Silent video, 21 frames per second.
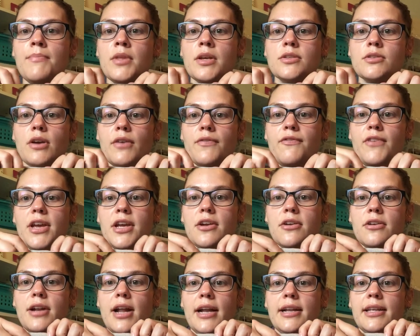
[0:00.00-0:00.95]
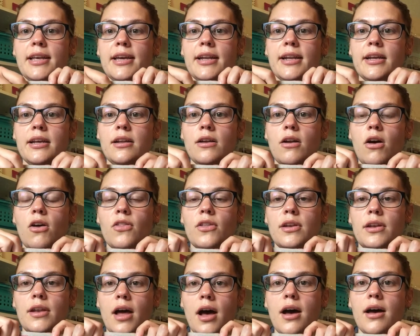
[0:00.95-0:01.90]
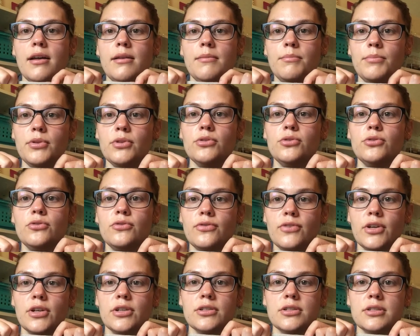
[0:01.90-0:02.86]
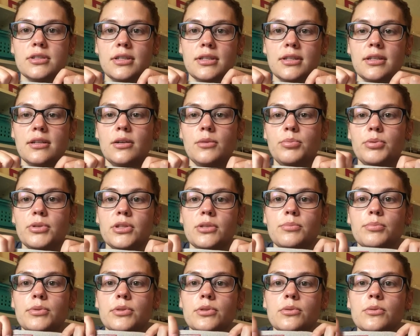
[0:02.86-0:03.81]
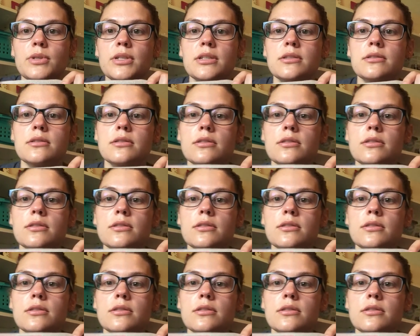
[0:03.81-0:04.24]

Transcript: So I figured I'd get in all the non-blue first, and then I'll put the blue in.